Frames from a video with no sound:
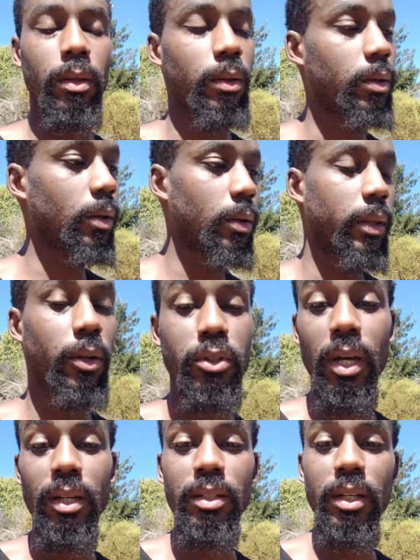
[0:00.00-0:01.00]
They'll
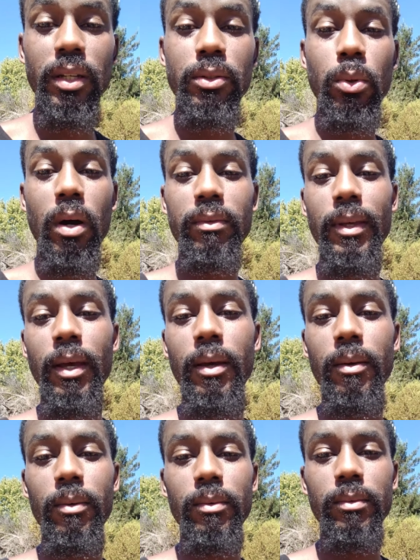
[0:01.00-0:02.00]
try to judge you off that
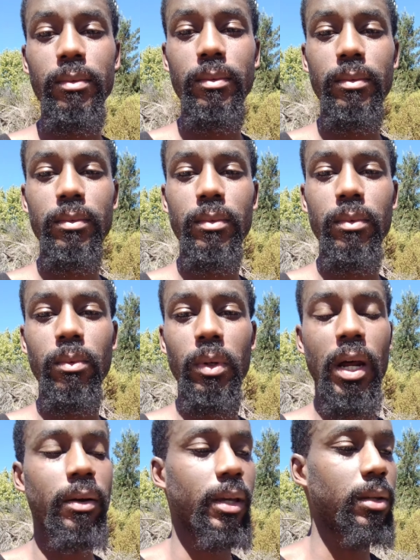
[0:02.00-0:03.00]

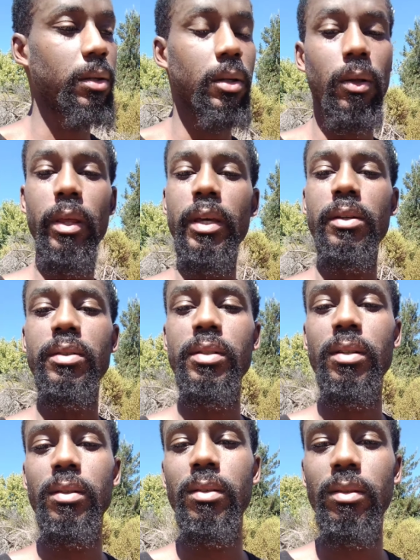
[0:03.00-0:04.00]
without getting to know the energy.